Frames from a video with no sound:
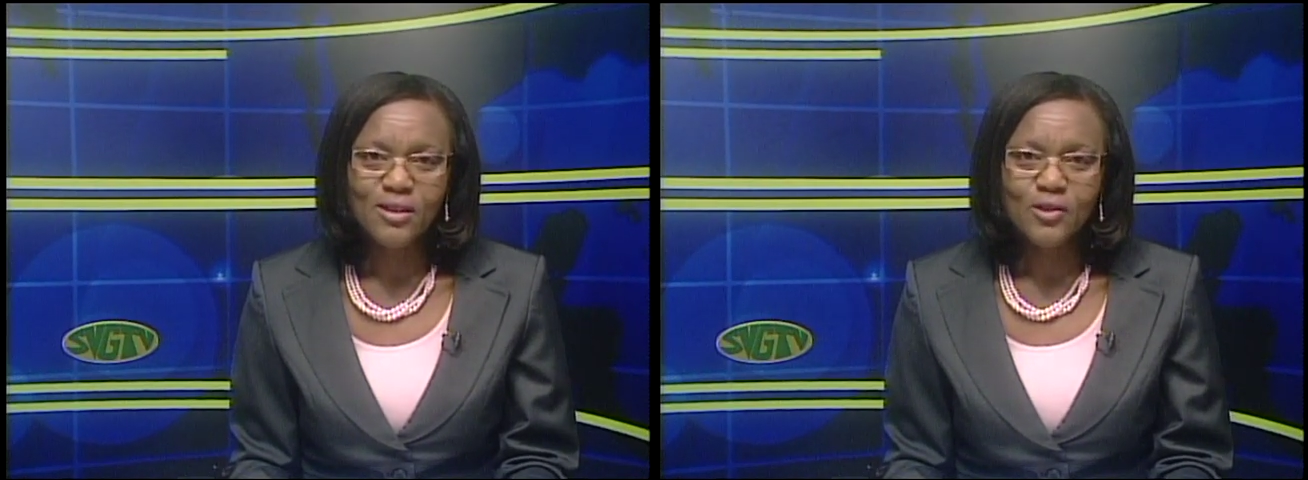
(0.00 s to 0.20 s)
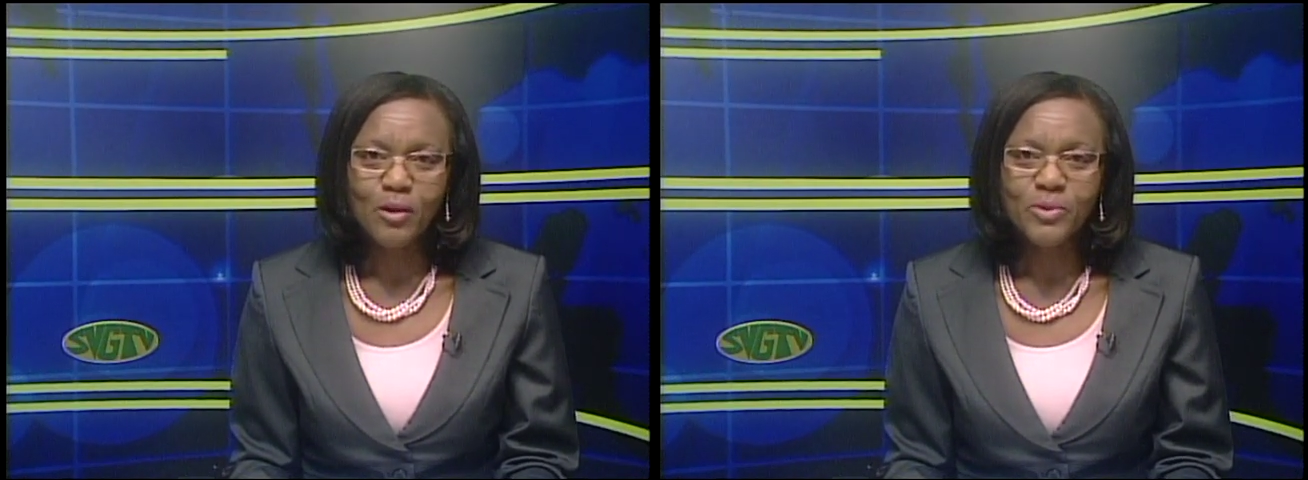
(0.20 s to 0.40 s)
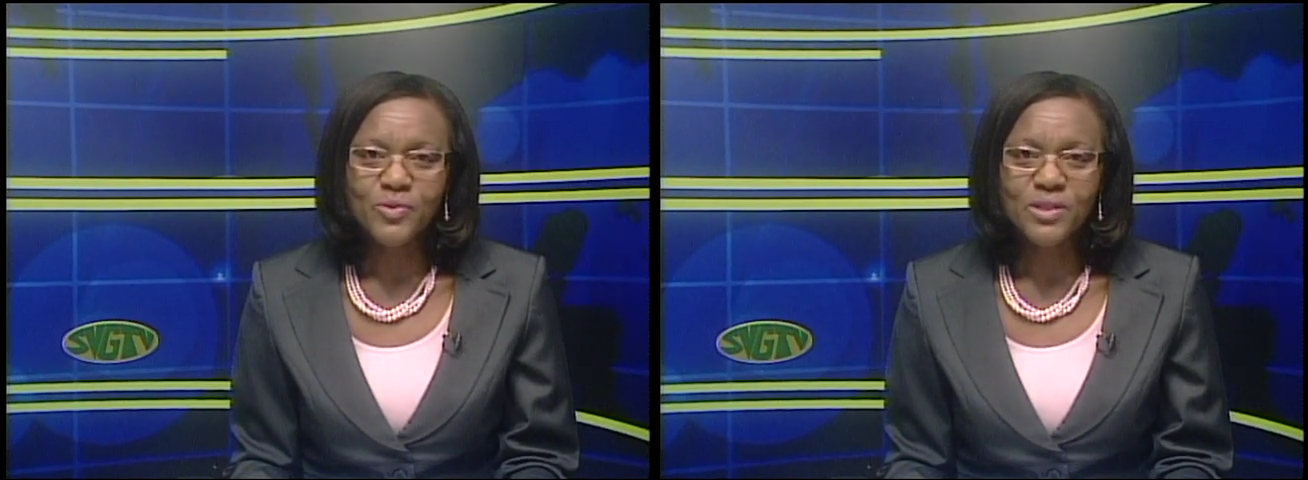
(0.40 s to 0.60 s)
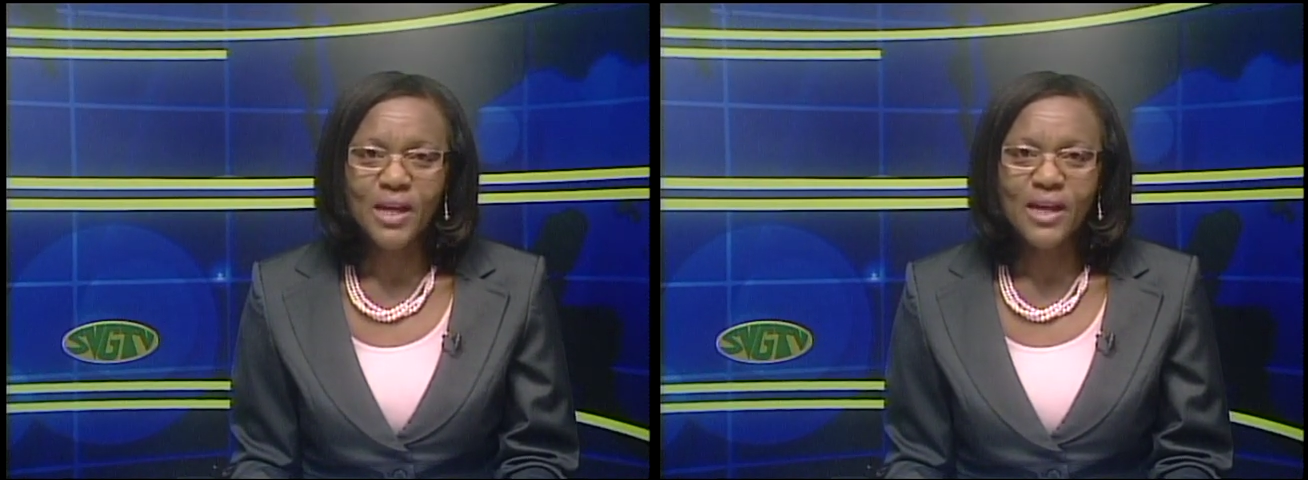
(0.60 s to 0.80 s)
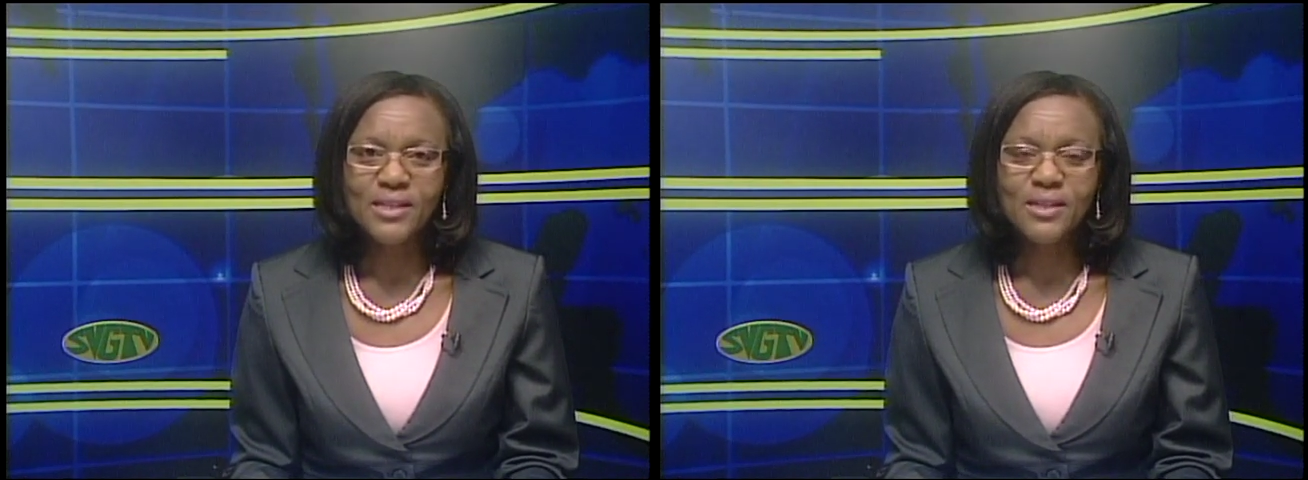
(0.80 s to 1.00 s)
Thomas was
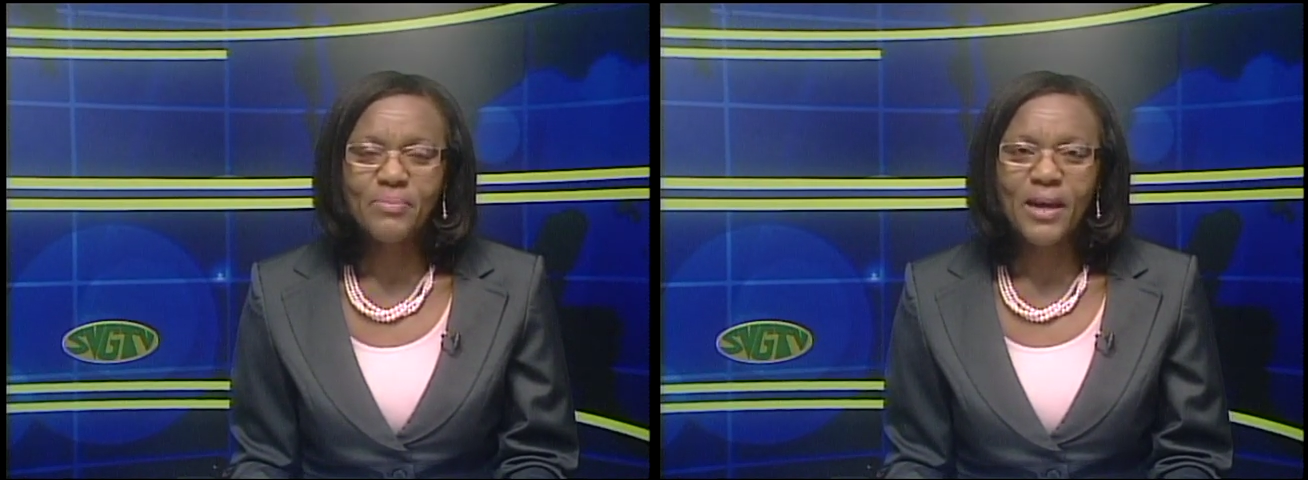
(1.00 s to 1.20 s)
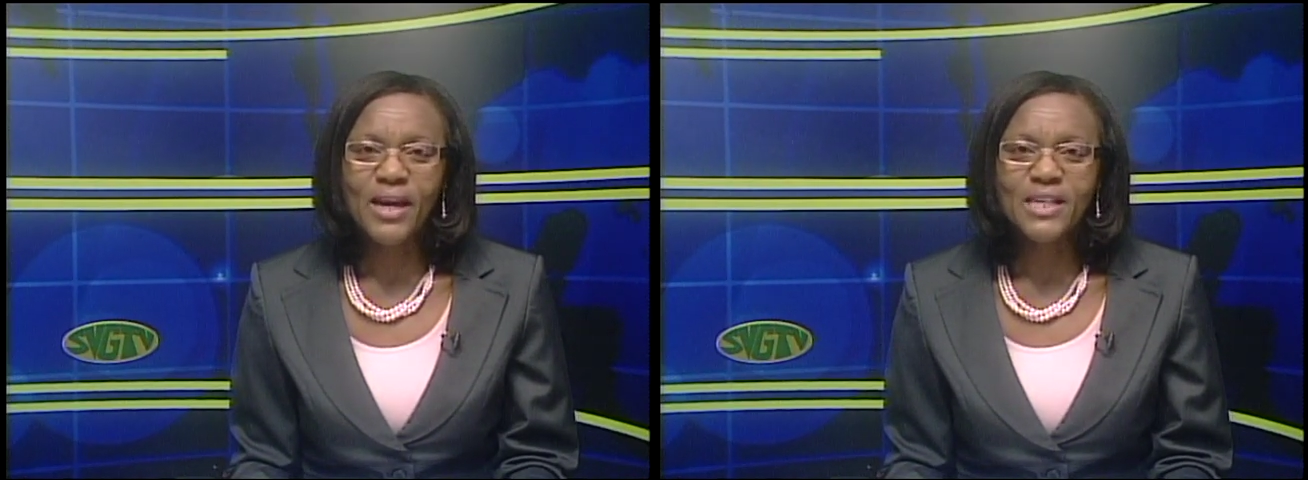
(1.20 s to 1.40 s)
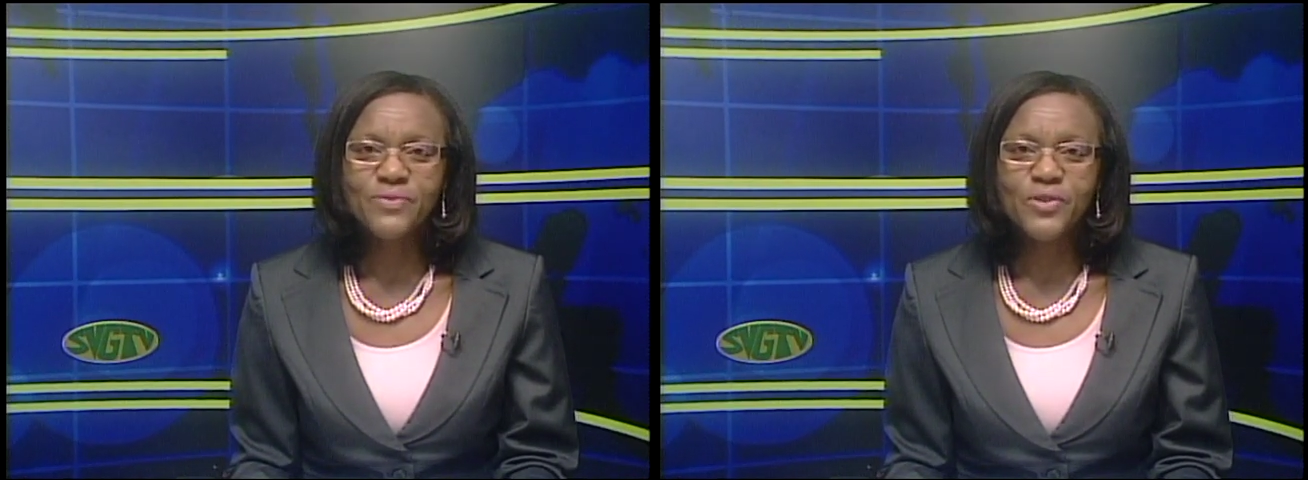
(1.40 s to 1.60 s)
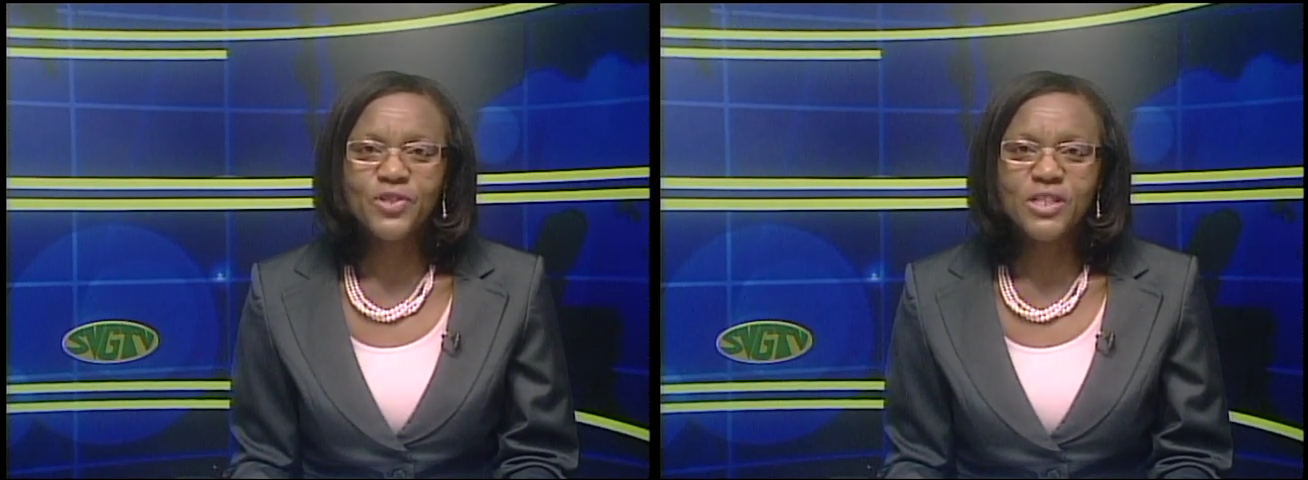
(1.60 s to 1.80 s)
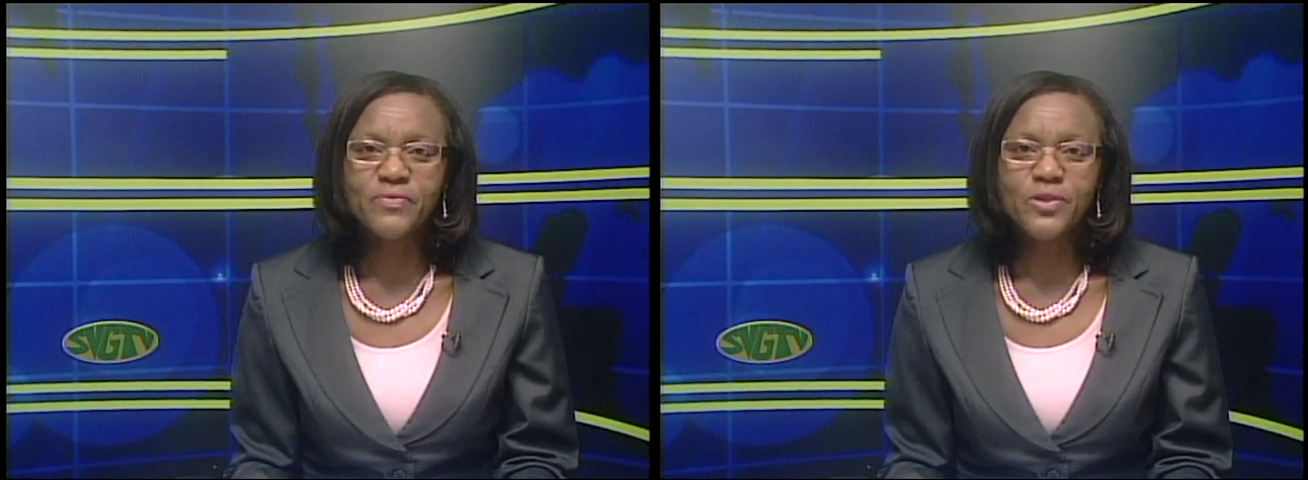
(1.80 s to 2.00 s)
asked by
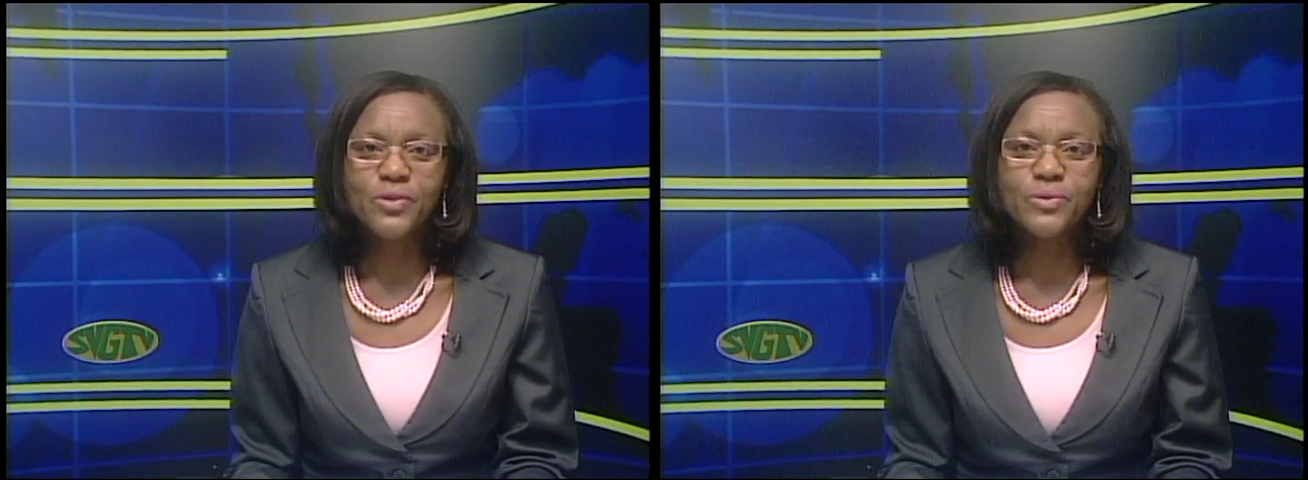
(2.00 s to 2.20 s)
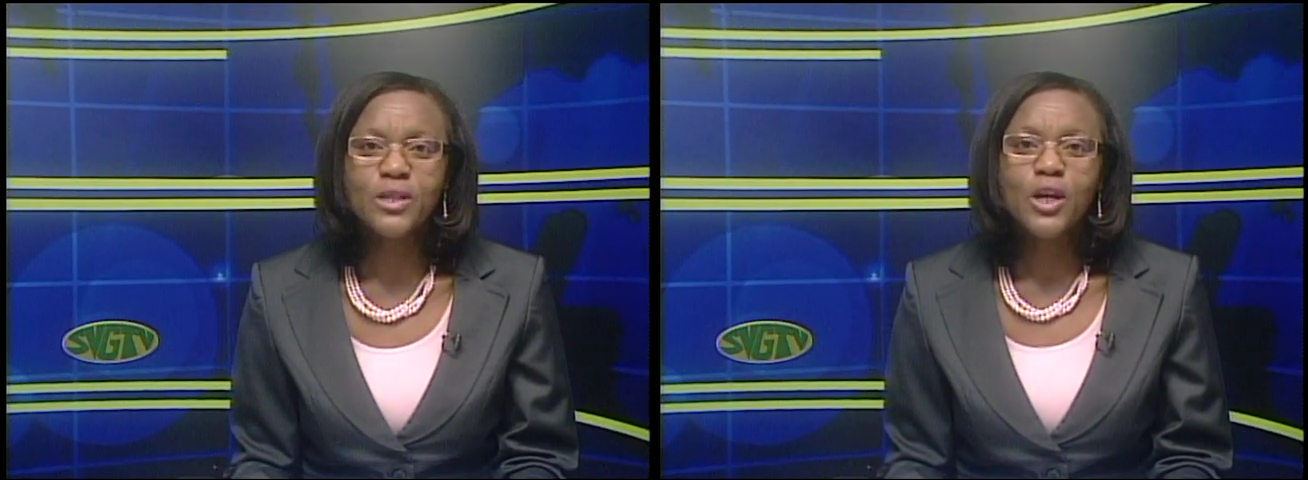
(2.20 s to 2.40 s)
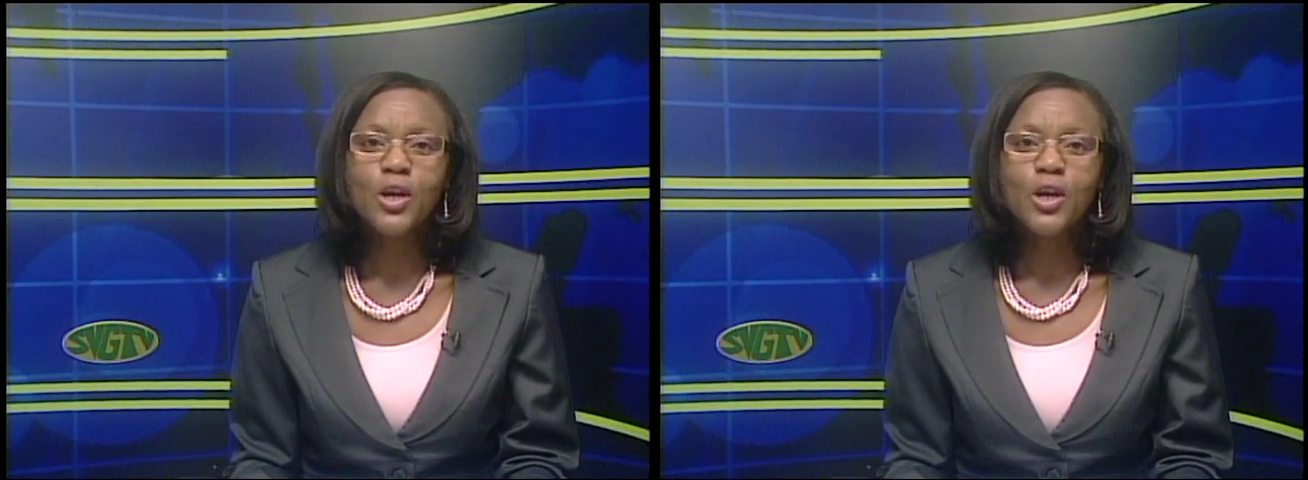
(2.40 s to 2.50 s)
SVG-TV News